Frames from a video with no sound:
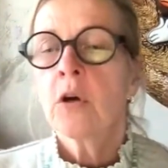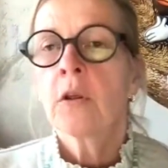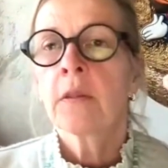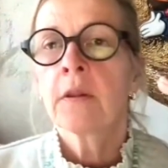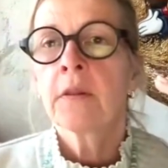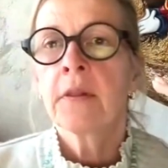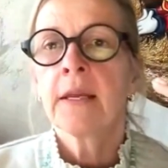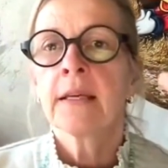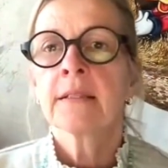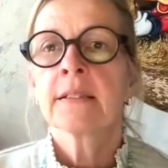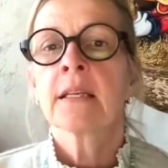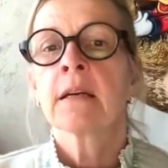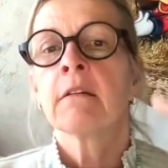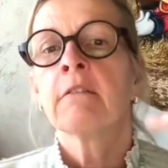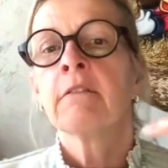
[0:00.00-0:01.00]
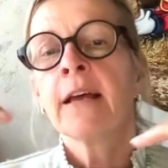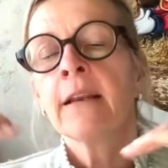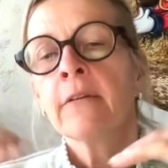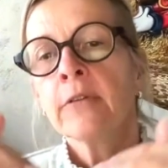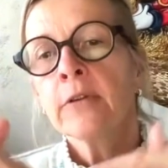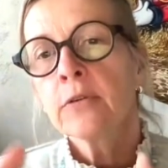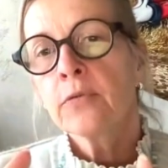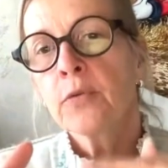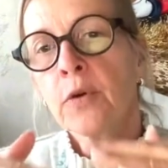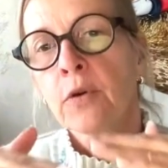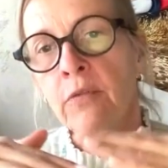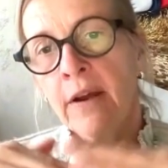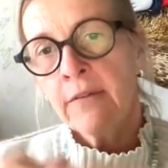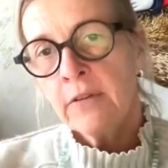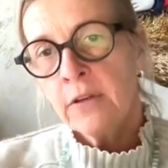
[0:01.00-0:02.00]
on the things that are relevant for
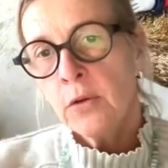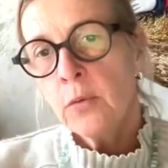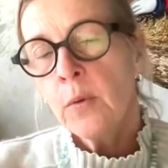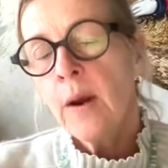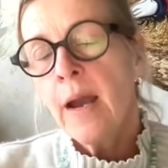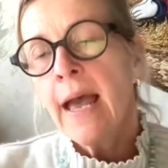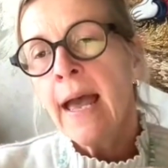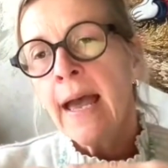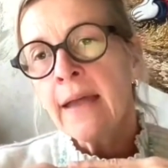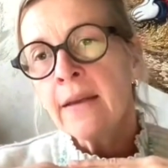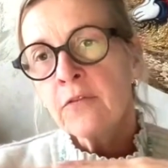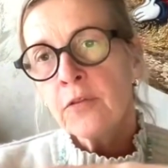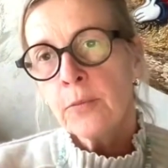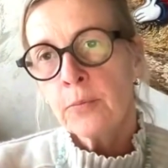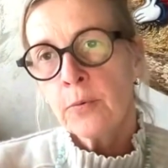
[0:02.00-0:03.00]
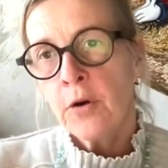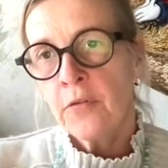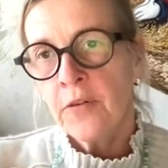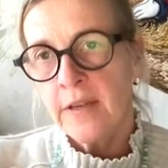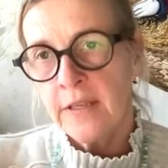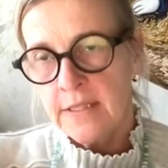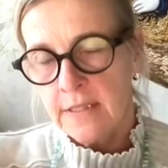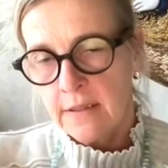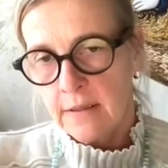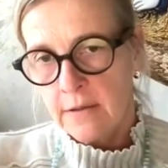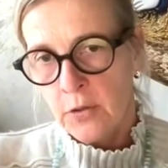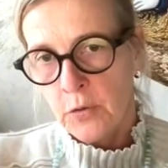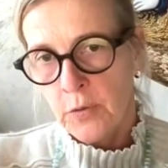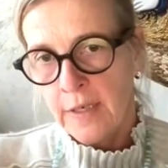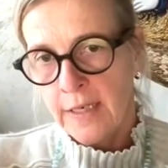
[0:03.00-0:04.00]
revenue and for profit
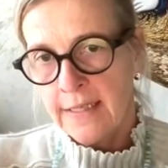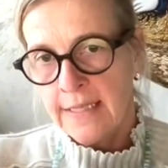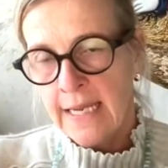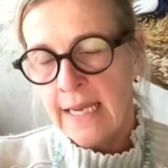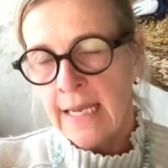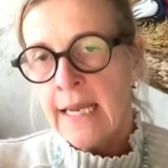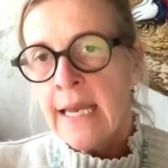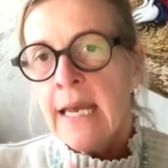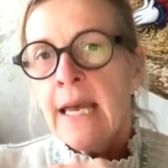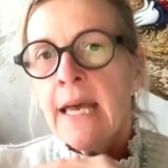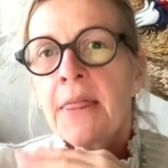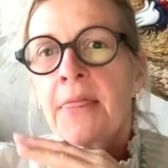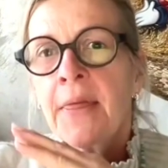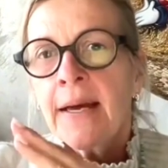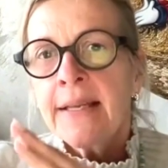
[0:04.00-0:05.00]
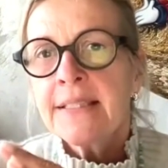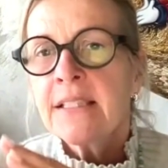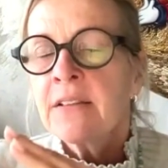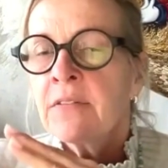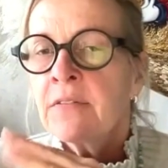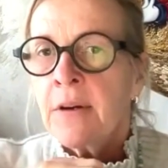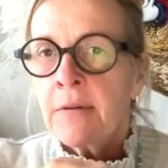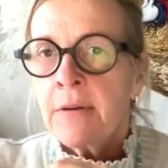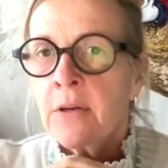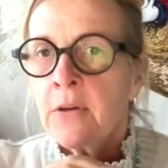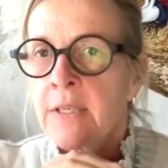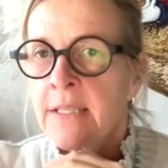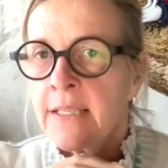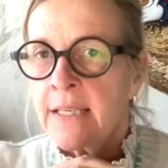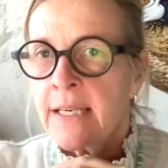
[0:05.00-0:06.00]
during a day, that's a very
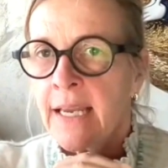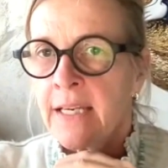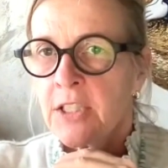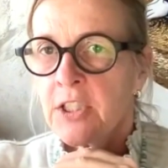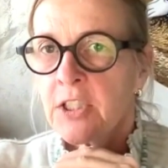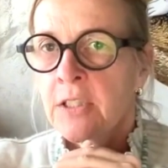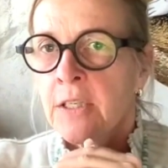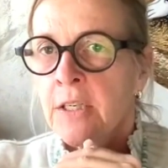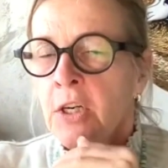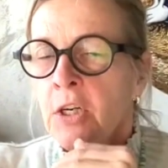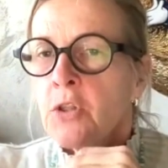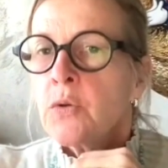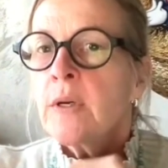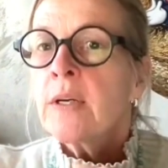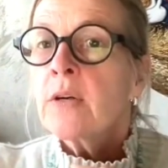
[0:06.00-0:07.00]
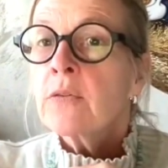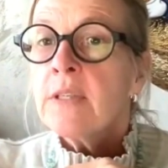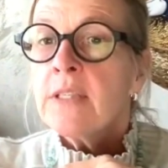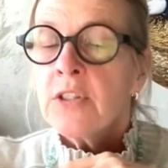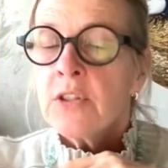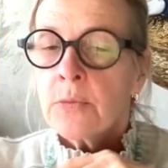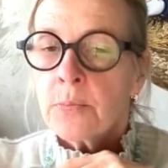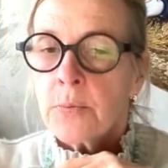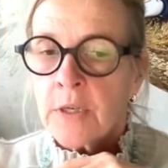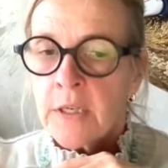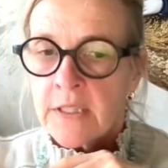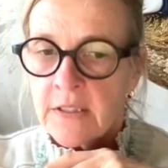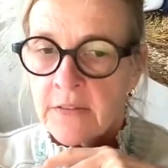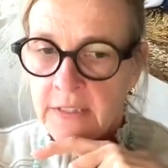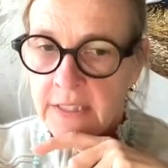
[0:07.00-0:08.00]
good indication to increase your
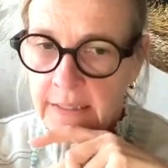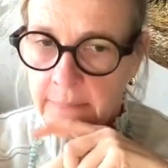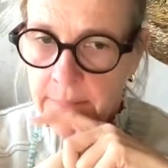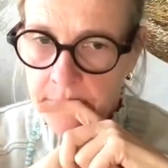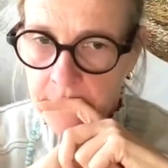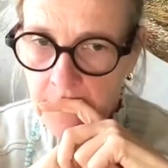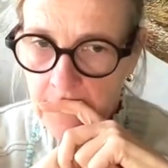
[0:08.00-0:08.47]
productivity